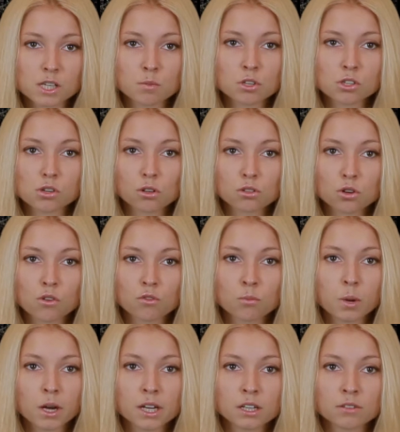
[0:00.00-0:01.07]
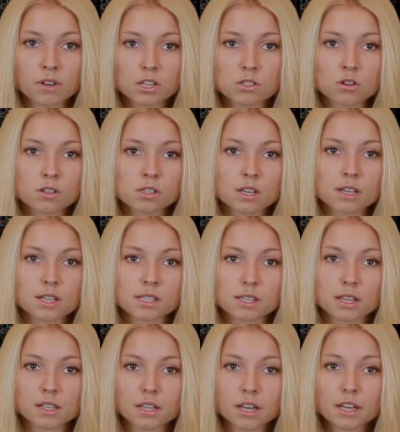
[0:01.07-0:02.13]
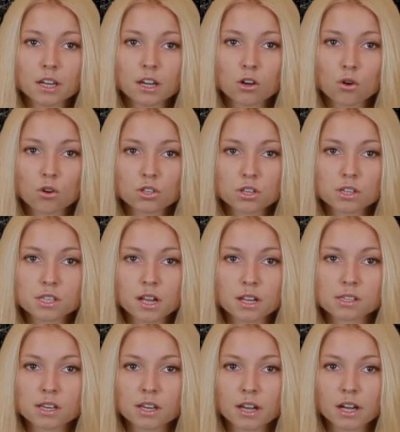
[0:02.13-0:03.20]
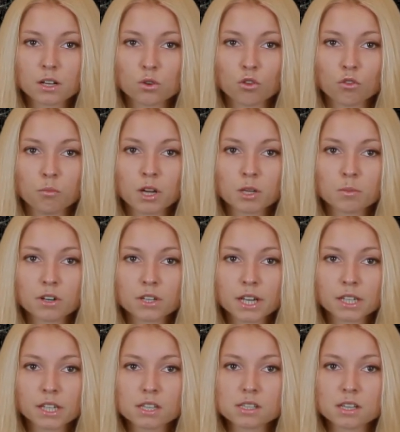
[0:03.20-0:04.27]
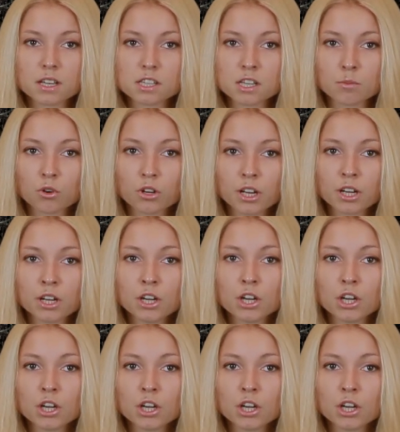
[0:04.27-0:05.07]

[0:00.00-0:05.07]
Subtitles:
been sold off by investors as they take a cautious stance ahead of Ben Bernanke's testimony